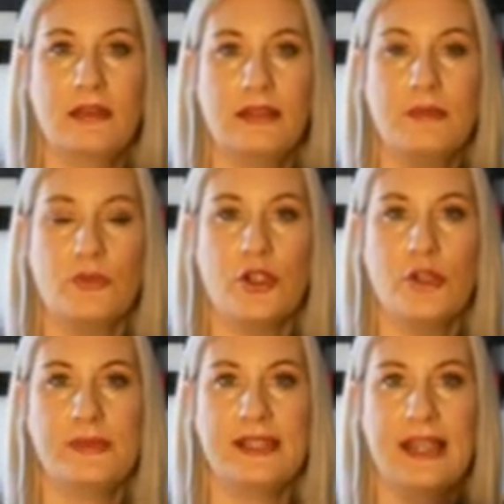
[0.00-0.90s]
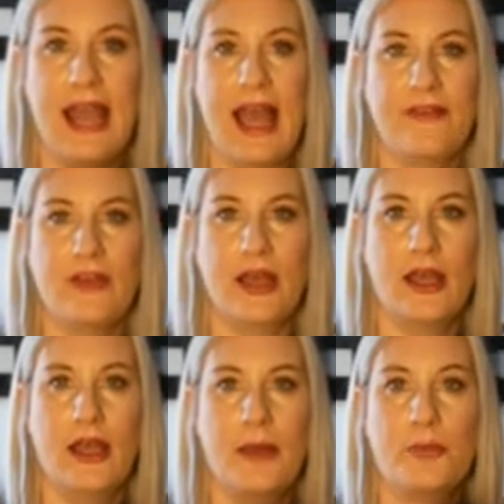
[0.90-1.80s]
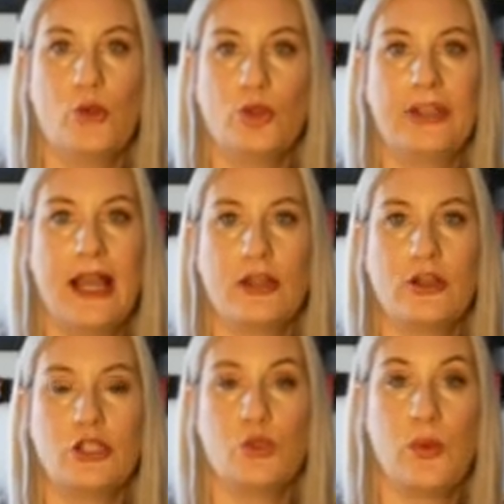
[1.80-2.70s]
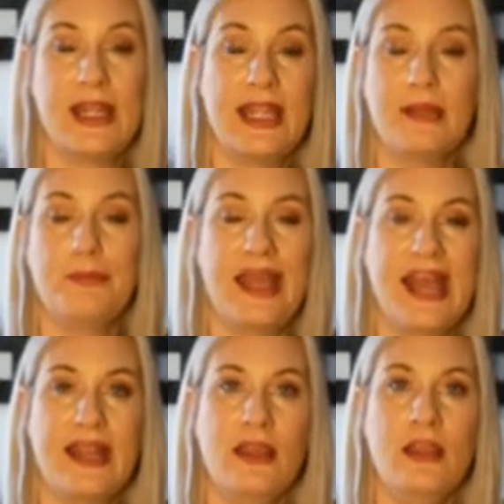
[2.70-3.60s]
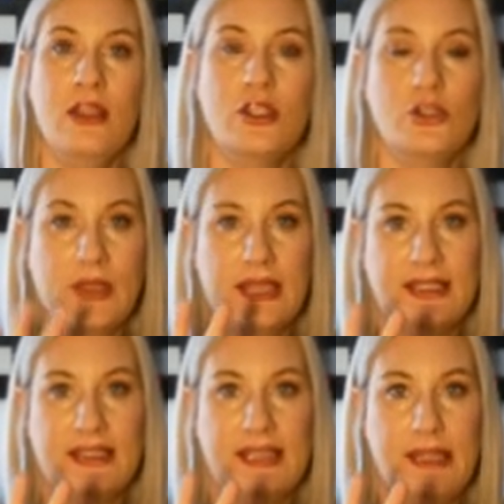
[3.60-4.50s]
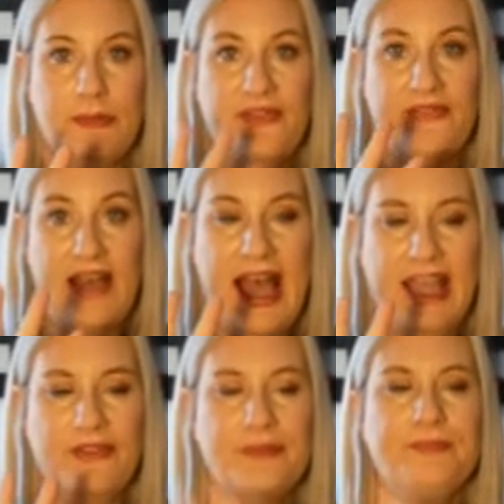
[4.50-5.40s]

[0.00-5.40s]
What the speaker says: some rooms that have a pull-down twin bed, so it can sleep 5.